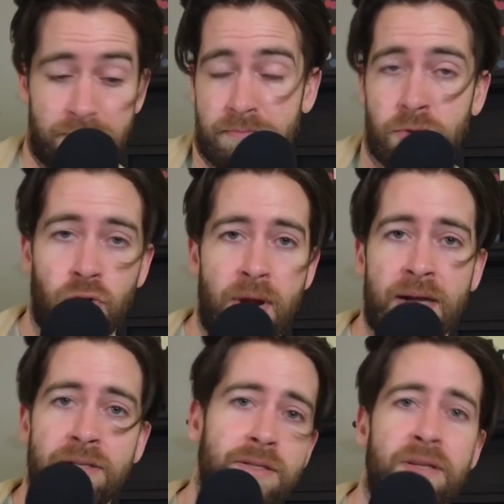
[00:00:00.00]

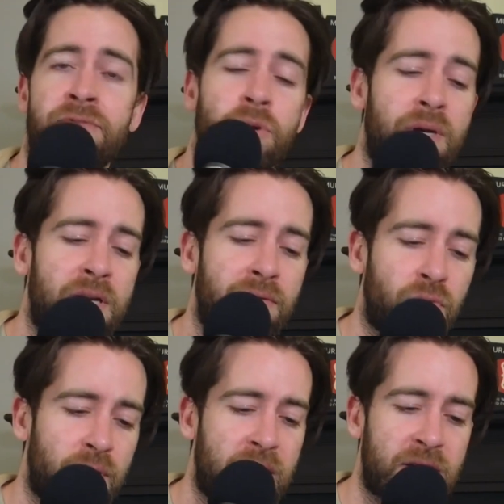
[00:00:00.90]
correct, even though he didn't
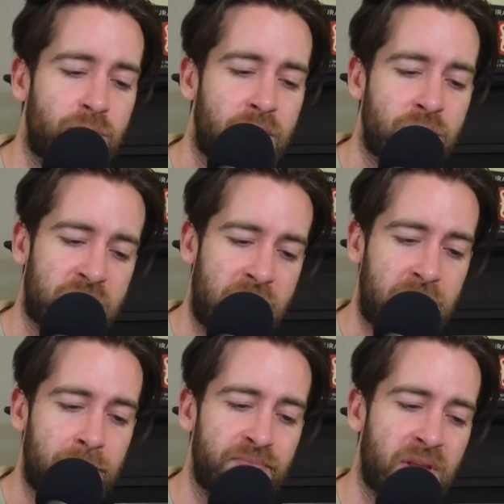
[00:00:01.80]
even realize what he was
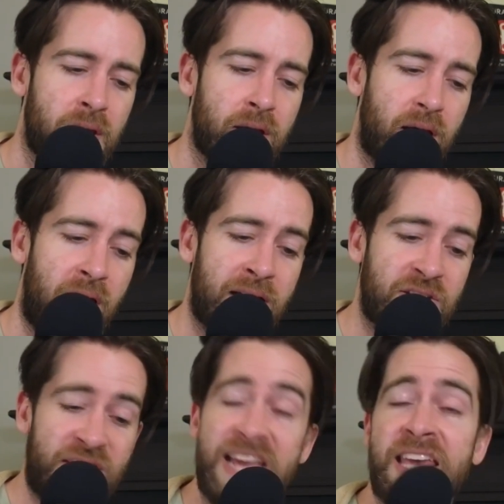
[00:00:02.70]
saying. And
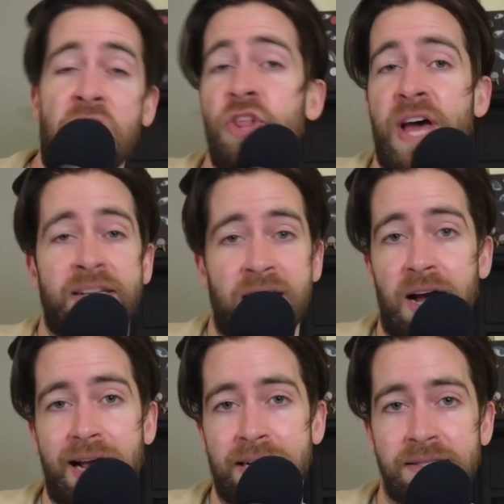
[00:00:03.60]
they kill that
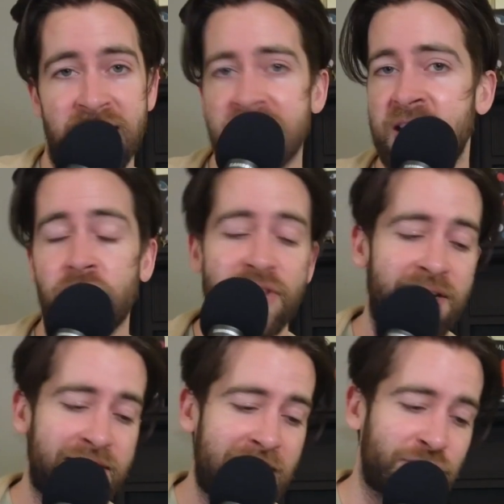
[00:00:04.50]
guy. They kill
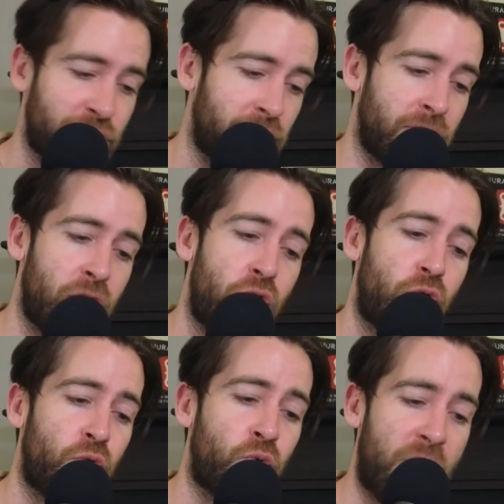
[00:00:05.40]
that dancer
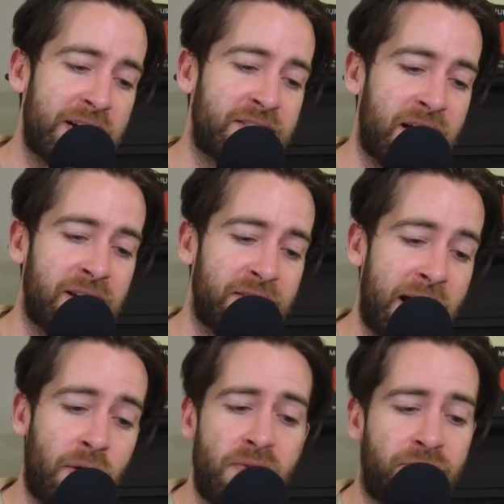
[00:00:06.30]
right then and
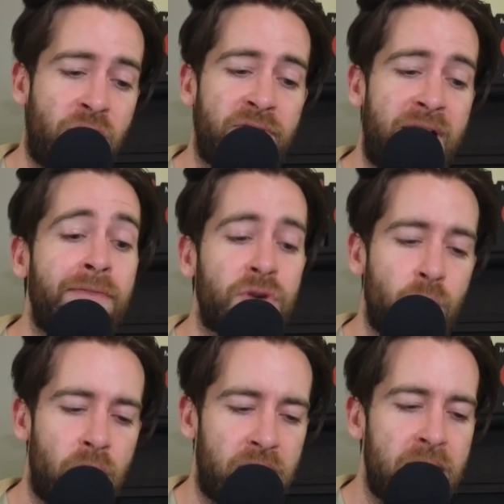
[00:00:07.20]
there in front of
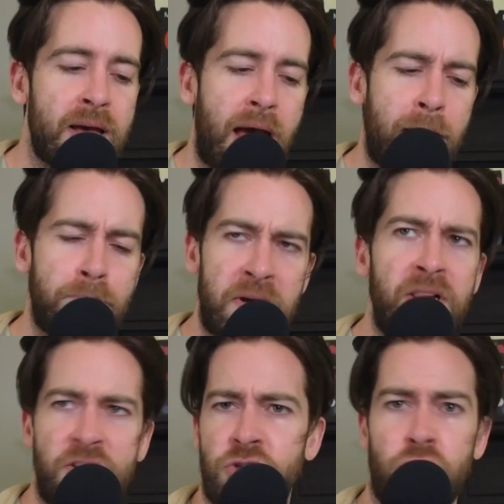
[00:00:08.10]
everyone. And
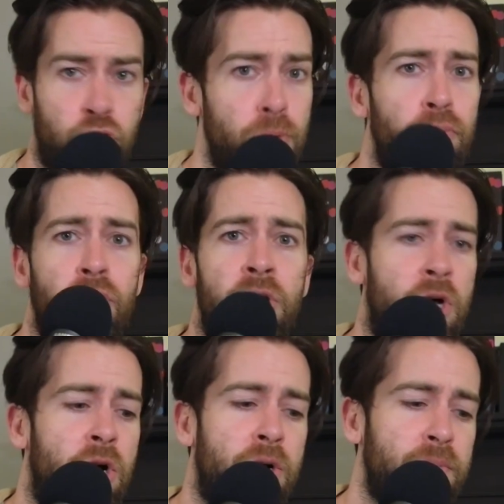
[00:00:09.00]
Bill is super
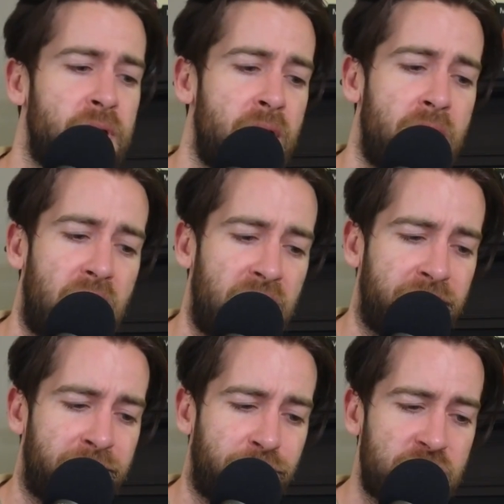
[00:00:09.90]
alarmed and
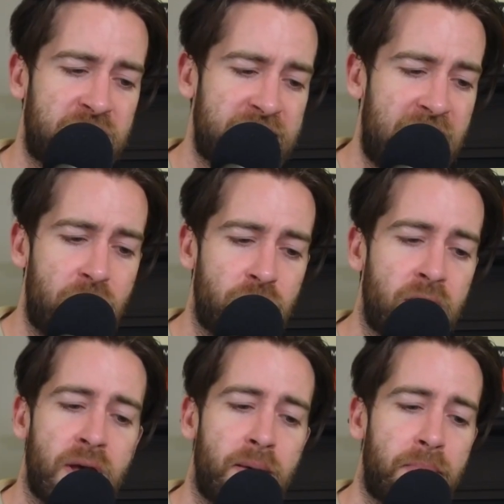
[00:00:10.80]
freaked out
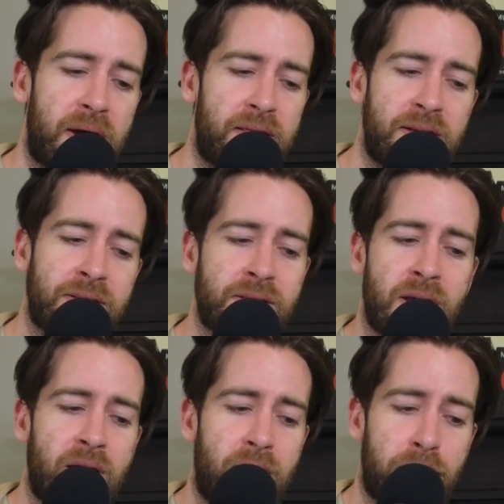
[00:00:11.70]
by this,
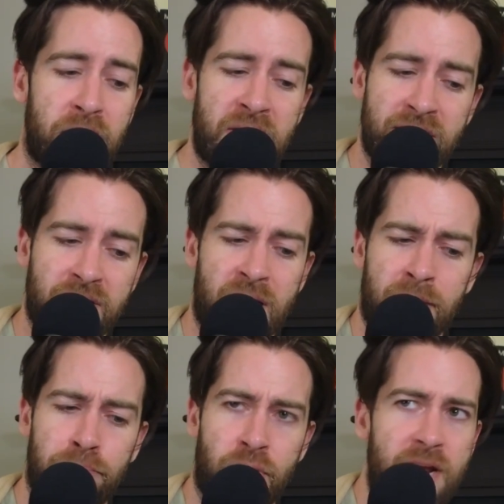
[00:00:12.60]
but he's
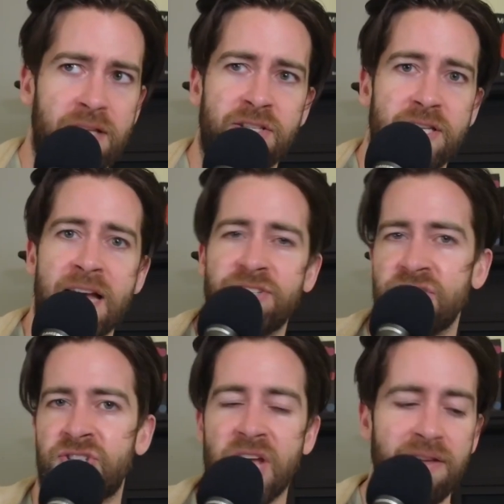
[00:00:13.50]
getting praised as
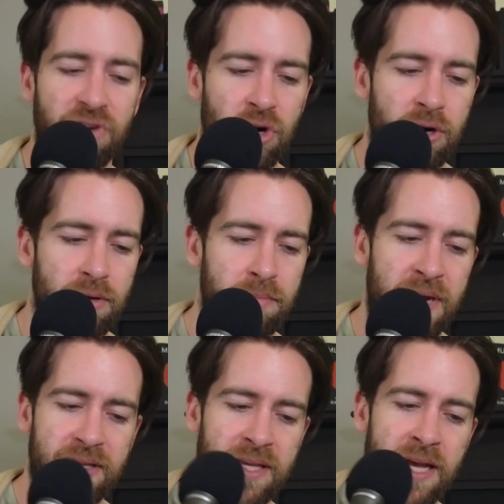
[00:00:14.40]
a savior
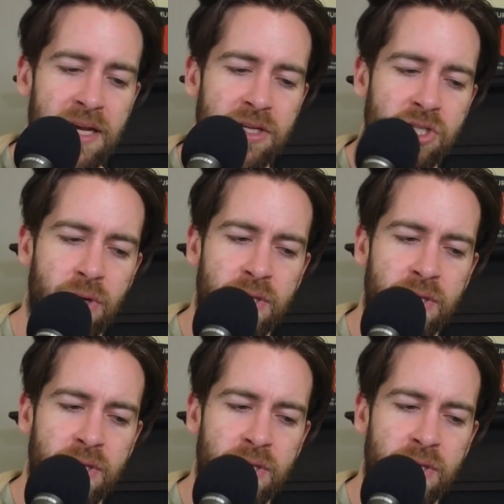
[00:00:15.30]
by the king. So he's